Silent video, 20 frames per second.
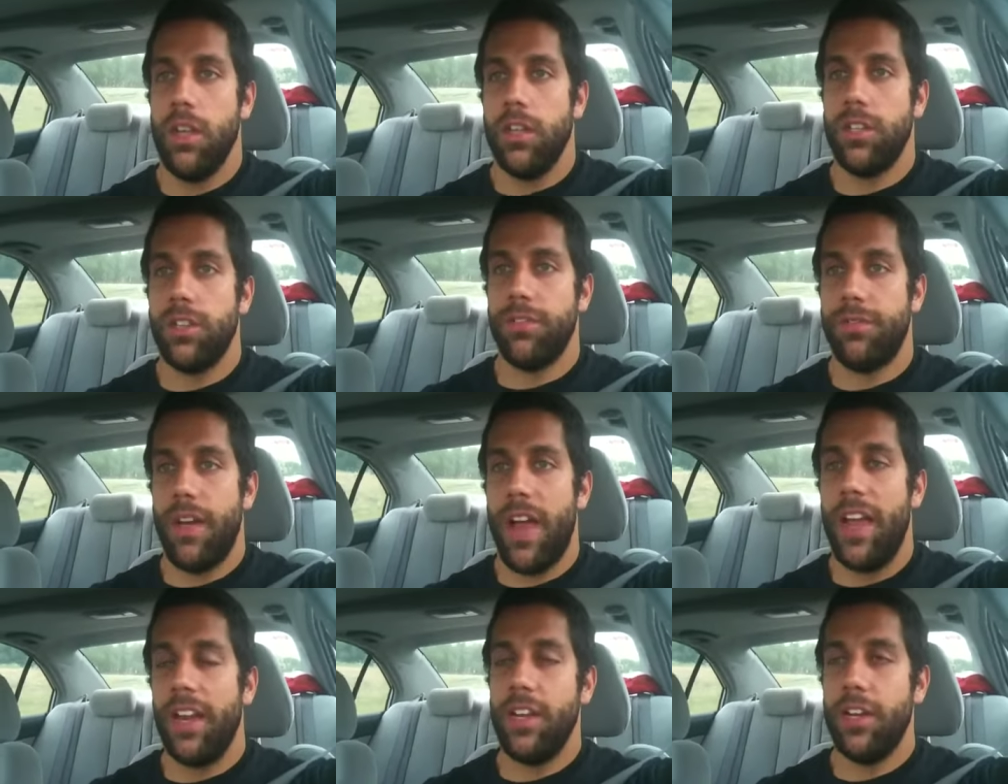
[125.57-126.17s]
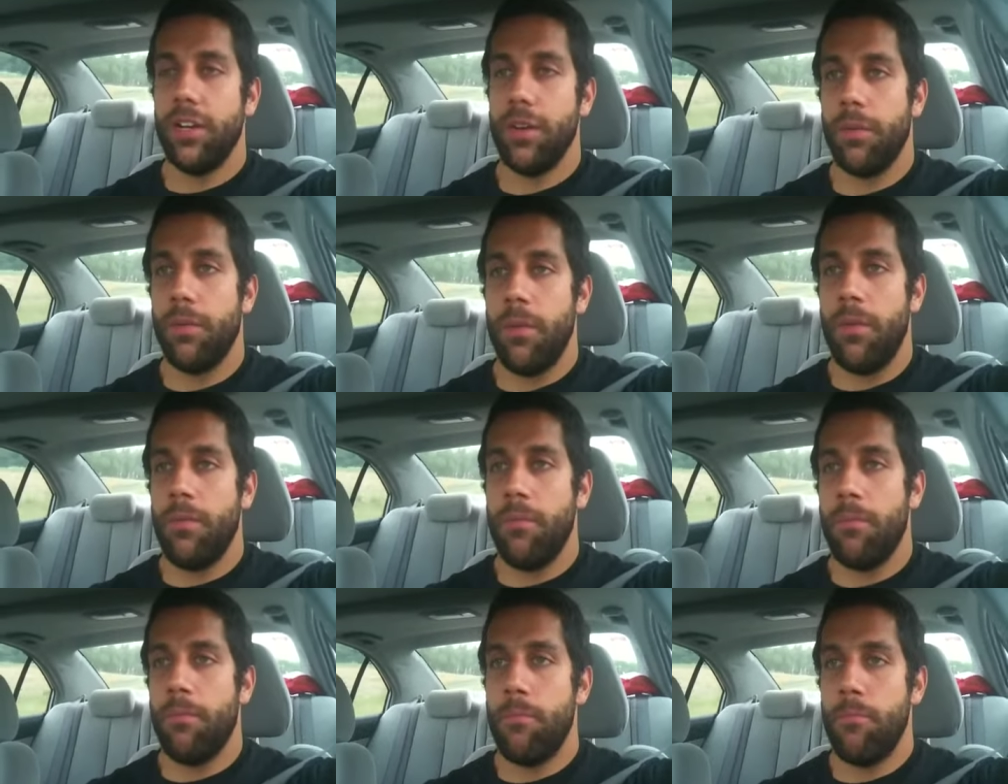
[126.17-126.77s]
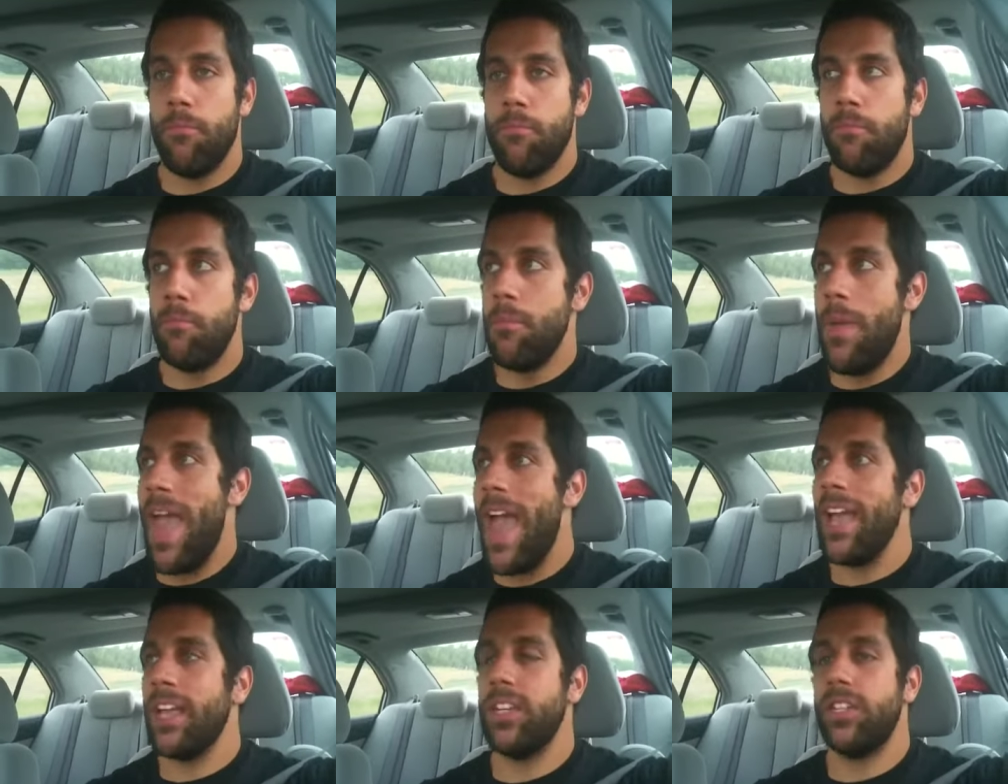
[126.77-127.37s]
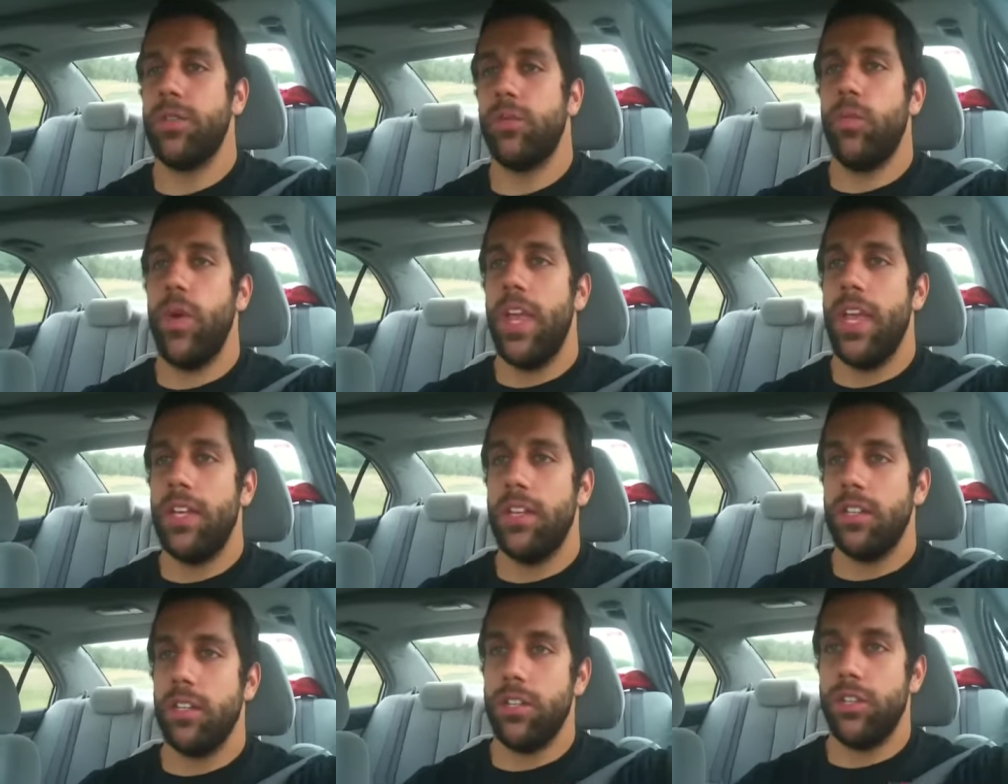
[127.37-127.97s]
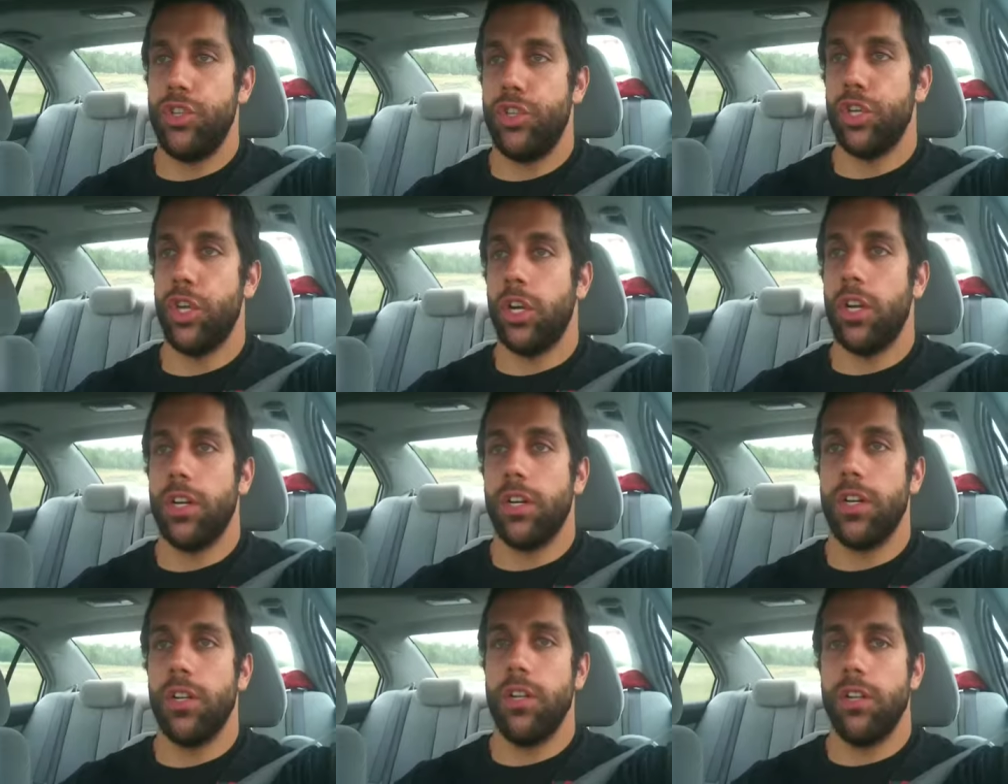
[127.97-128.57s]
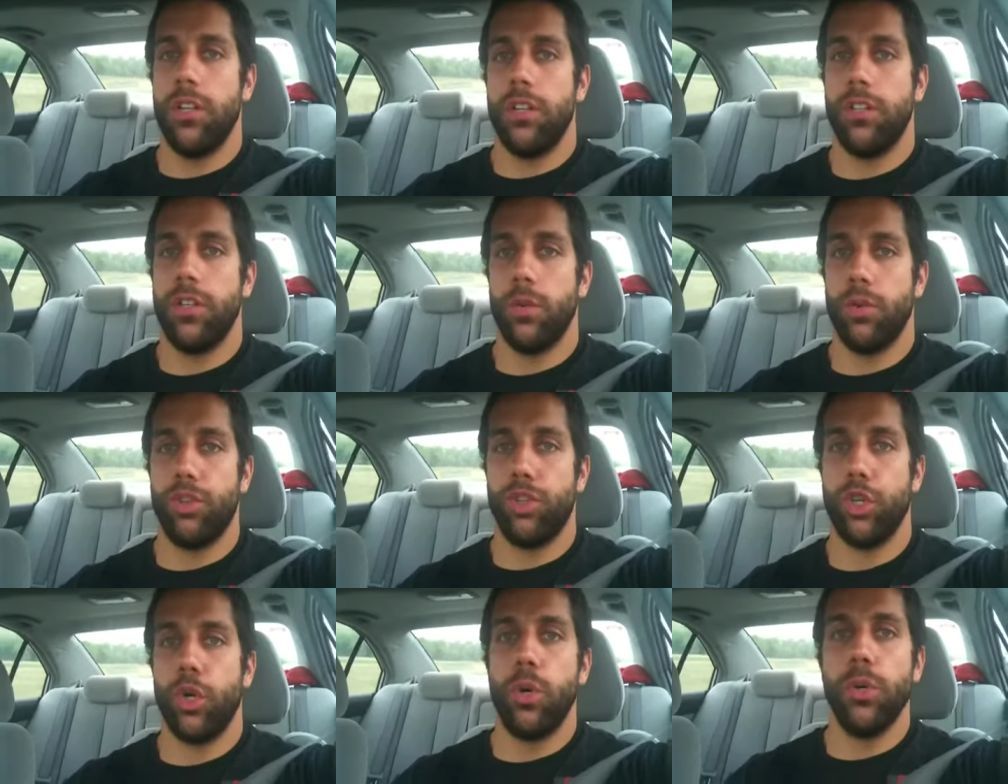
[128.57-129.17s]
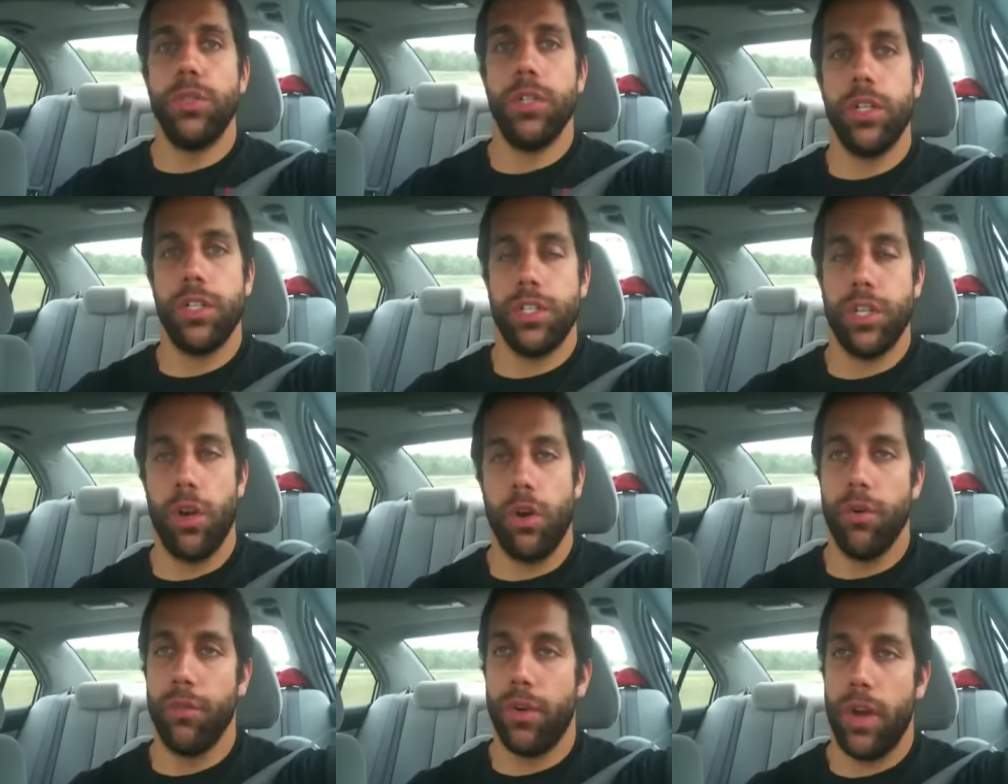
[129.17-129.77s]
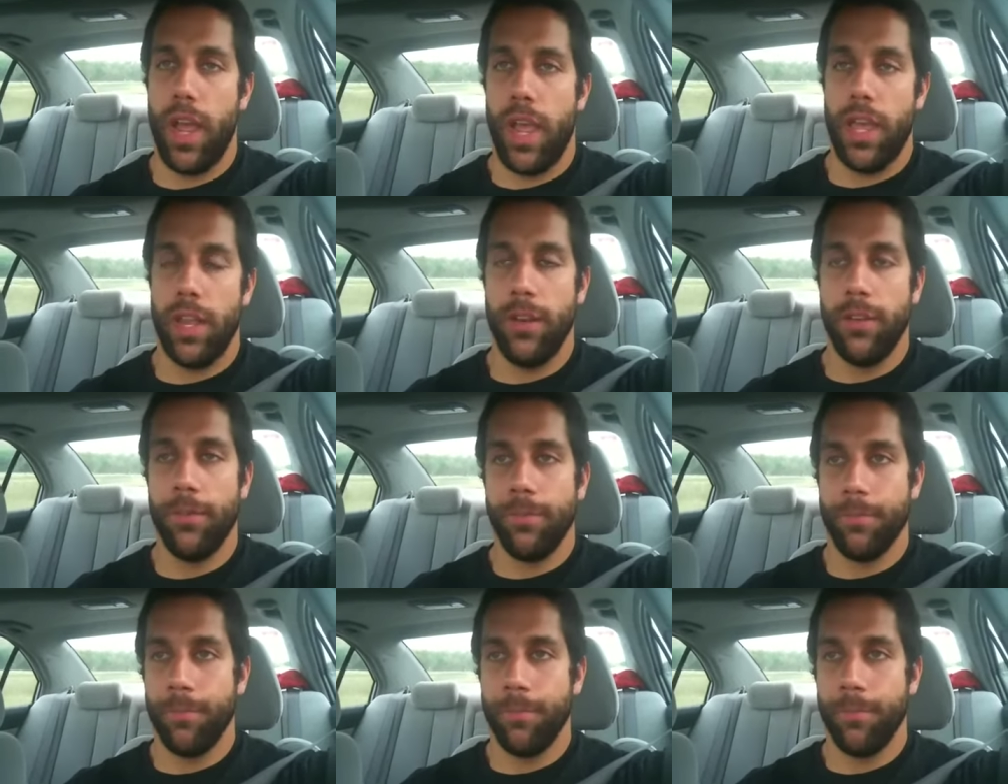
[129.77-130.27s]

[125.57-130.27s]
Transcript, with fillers: to find your max weight jerk, so shoulder to overhead.